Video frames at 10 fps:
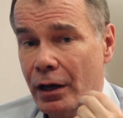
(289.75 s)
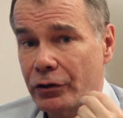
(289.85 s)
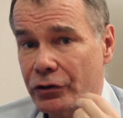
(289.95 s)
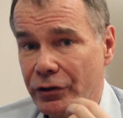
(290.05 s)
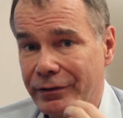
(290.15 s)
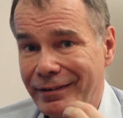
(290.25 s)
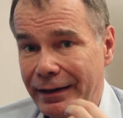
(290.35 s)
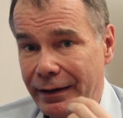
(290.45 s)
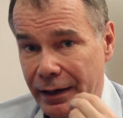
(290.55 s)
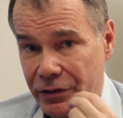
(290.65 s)
you should
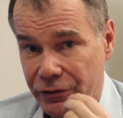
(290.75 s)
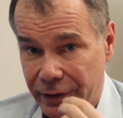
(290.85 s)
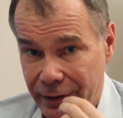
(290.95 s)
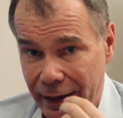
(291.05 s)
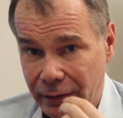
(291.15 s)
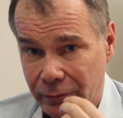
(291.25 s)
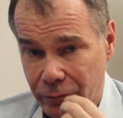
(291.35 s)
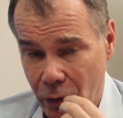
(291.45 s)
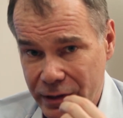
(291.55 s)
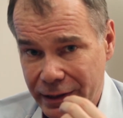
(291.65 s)
take estradiol
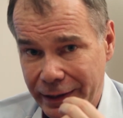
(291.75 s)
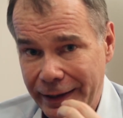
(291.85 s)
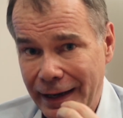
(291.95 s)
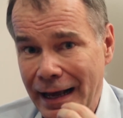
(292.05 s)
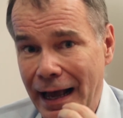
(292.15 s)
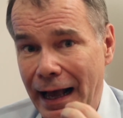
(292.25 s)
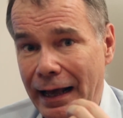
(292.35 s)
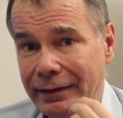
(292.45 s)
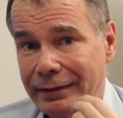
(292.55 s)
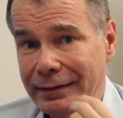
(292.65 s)
mostly,
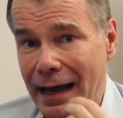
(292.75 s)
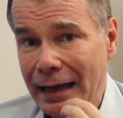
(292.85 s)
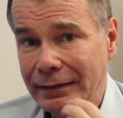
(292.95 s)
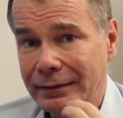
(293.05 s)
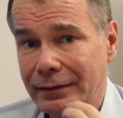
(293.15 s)
and that